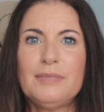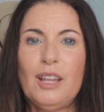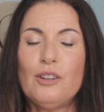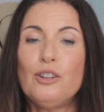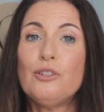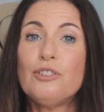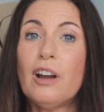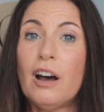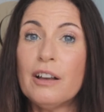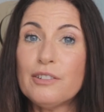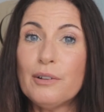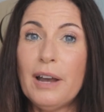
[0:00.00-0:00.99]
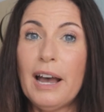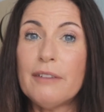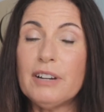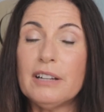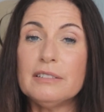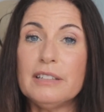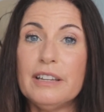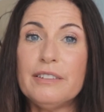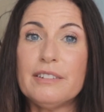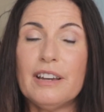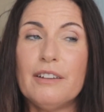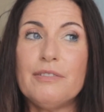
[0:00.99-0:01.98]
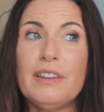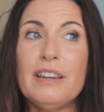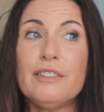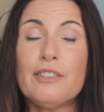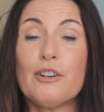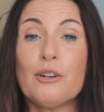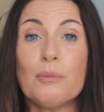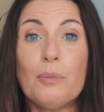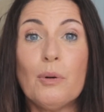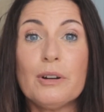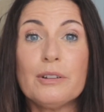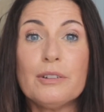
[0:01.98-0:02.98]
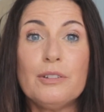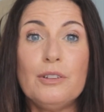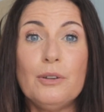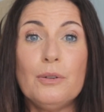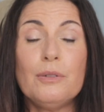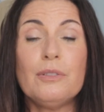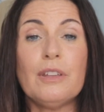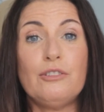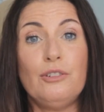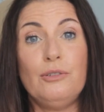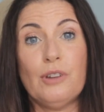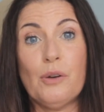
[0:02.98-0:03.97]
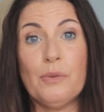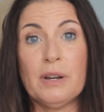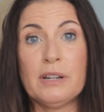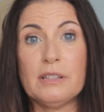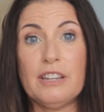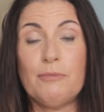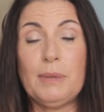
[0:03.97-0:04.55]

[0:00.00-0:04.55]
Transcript: You should also have a list of things that are important to you that you don't want to leave